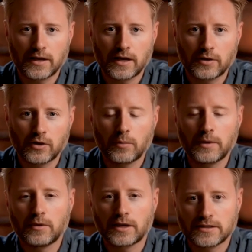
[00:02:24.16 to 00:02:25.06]
another
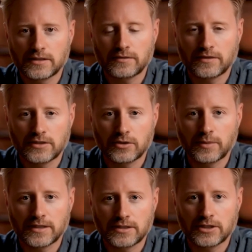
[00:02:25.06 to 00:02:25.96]
copywriter to fix your
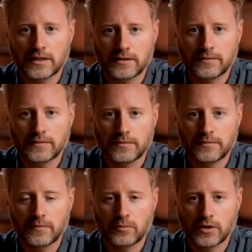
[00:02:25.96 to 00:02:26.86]
messaging.
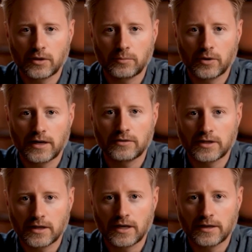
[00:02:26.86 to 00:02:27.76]
Real brand
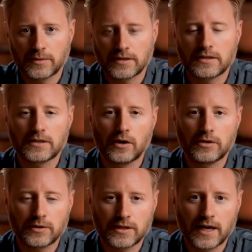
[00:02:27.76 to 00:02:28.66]
realignment
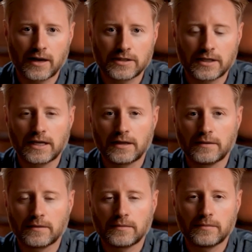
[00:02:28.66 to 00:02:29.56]
starts with clarity,
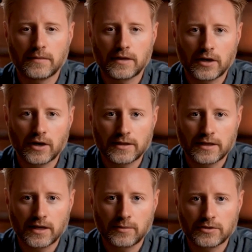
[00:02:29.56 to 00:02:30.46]
the kind
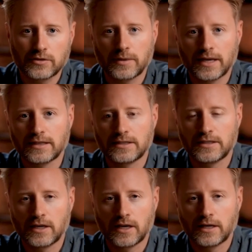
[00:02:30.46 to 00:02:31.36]
that comes from
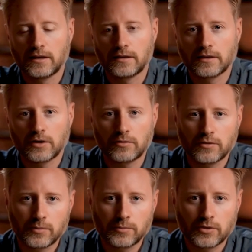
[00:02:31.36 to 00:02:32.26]
inside, not
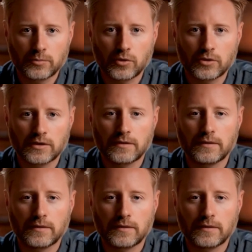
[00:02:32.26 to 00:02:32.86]
from a mood board.